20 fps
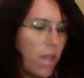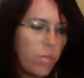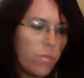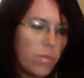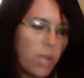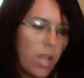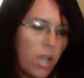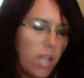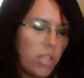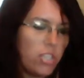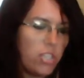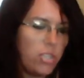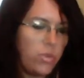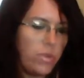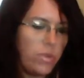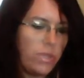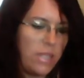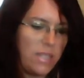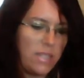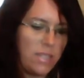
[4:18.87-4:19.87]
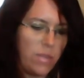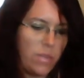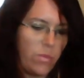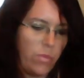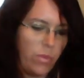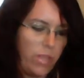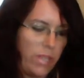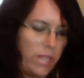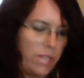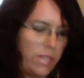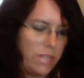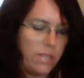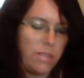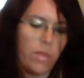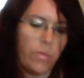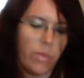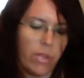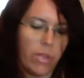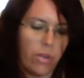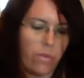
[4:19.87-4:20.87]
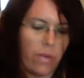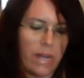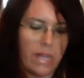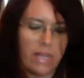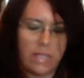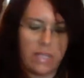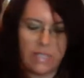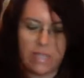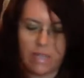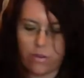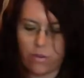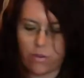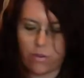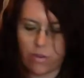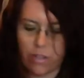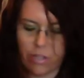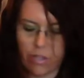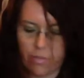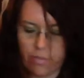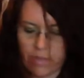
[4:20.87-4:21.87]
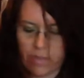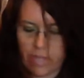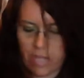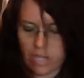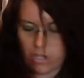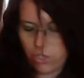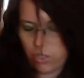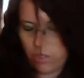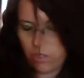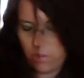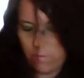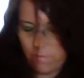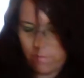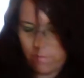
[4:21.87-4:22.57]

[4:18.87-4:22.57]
I'm not sure what that symbol is. I'm going to write it down under clarification.